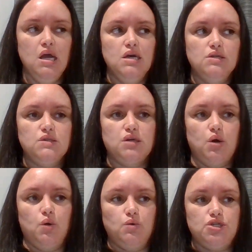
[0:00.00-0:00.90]
So
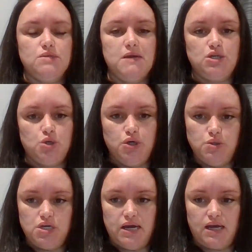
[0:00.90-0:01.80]
just make sure you
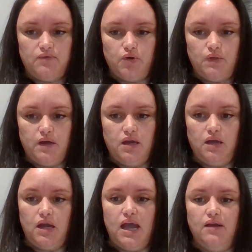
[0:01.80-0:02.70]
check everything,
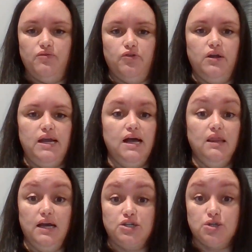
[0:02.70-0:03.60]
every
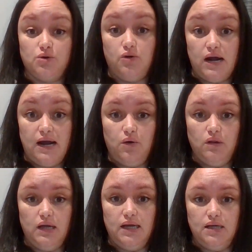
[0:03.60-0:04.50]
electrical
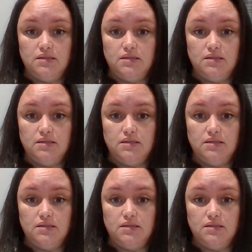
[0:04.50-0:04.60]
outlet,